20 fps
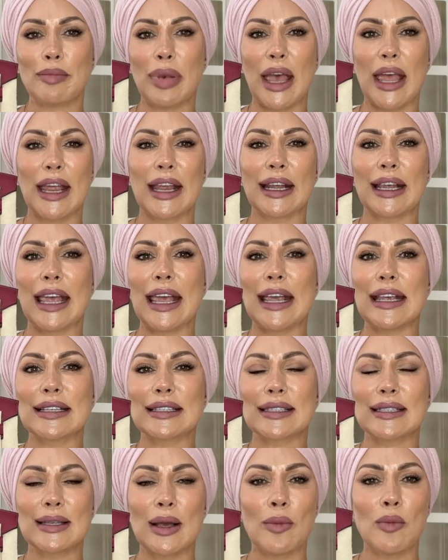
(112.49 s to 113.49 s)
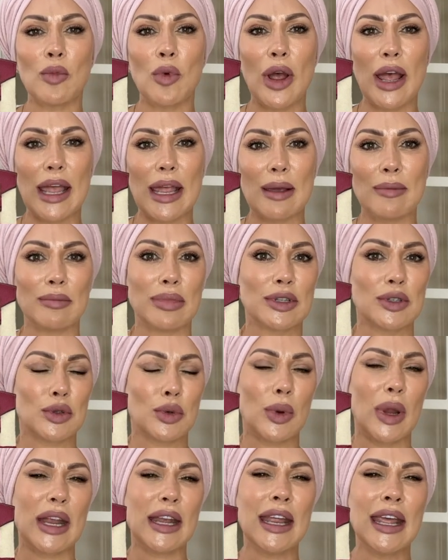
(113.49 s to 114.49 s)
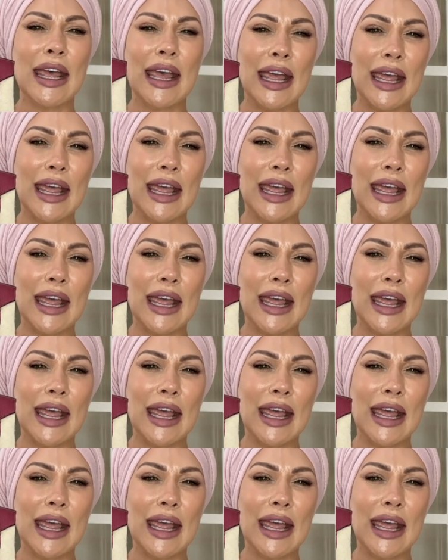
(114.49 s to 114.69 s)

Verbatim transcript: pink, it's somewhere in between.